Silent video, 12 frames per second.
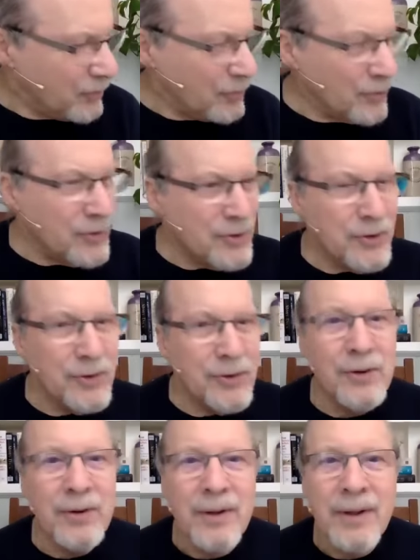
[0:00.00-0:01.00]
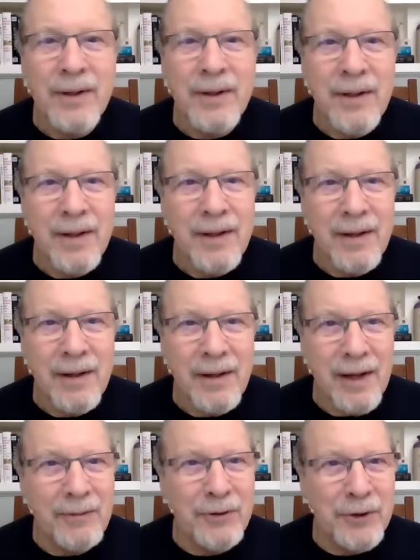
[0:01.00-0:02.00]
towards your
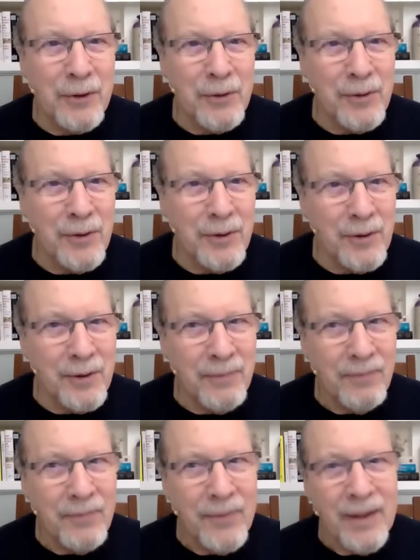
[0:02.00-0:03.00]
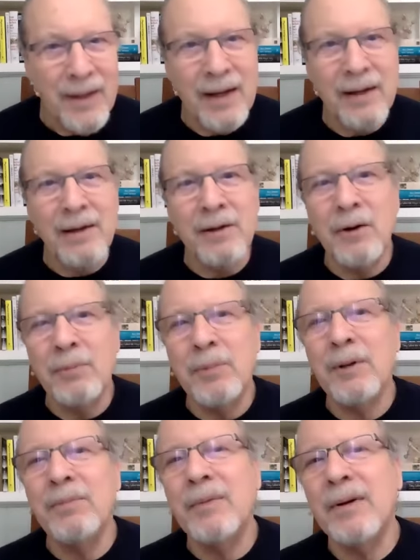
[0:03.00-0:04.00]
left shoulder and a little
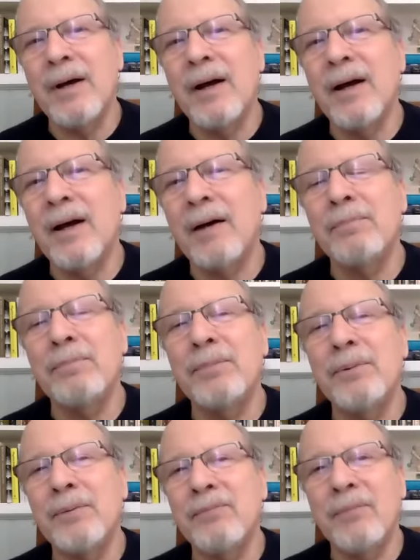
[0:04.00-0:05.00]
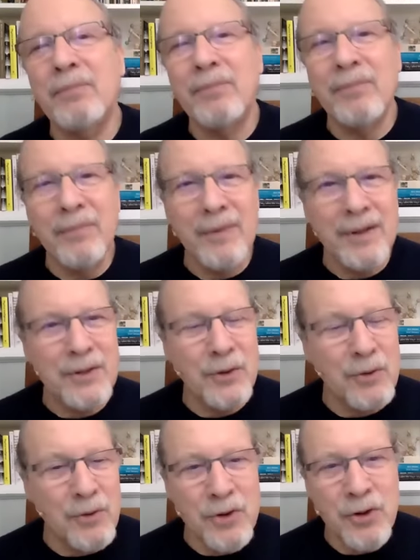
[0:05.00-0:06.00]
bit up. So
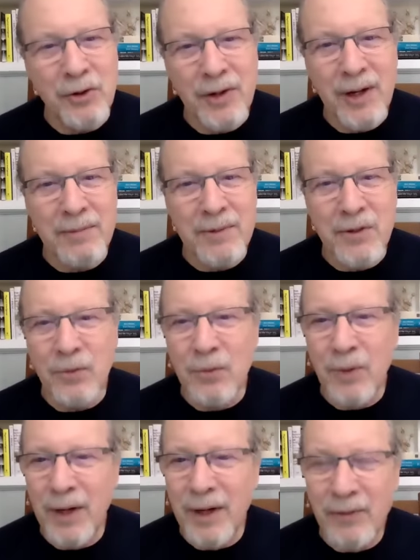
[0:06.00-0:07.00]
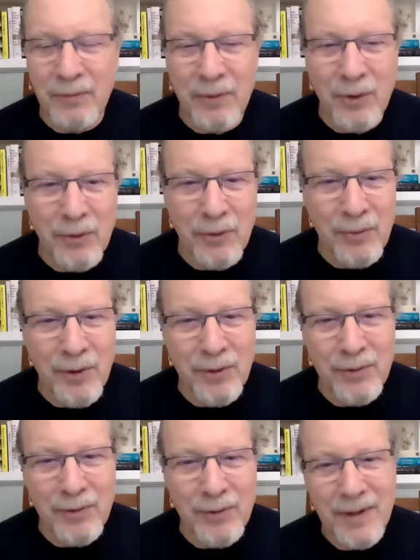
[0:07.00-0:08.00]
your chin comes away from your
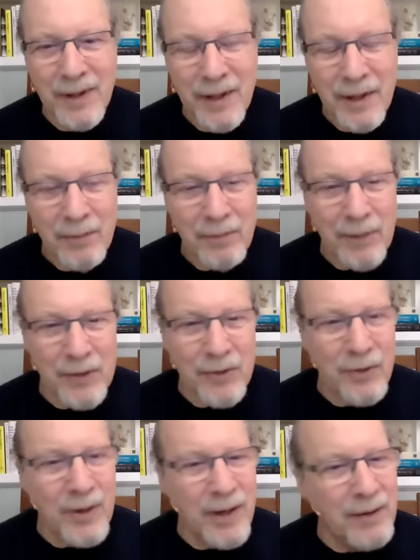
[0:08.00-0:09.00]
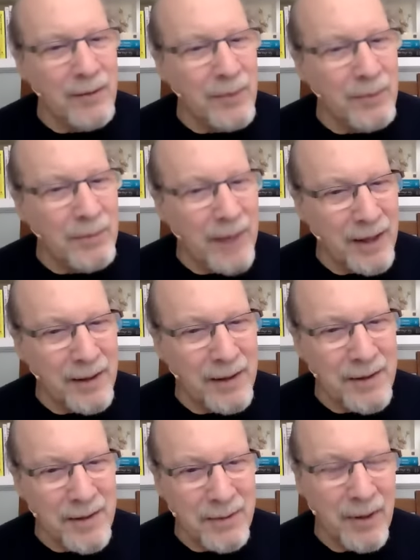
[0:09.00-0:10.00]
throat, but your head
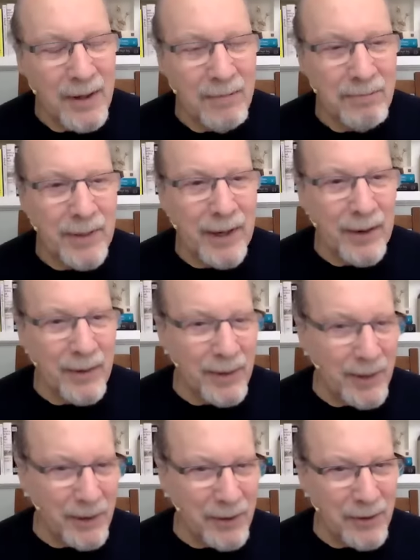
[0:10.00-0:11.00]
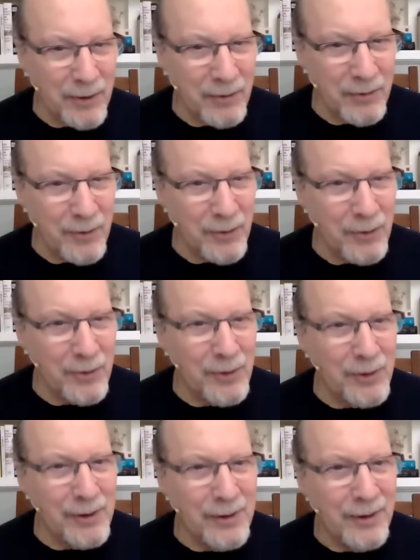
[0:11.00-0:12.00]
remains parallel to the
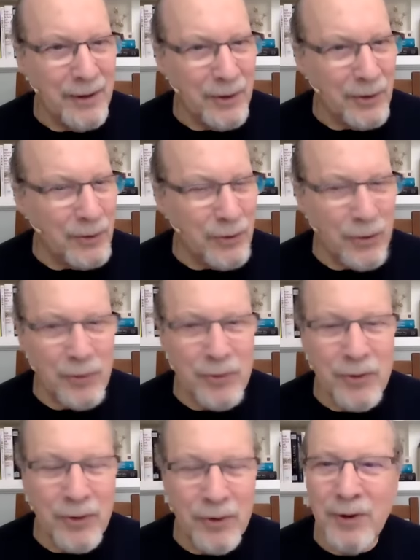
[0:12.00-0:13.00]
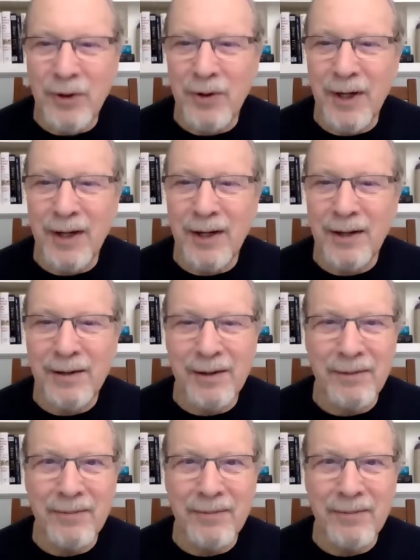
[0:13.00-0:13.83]
floor. You don't turn your head.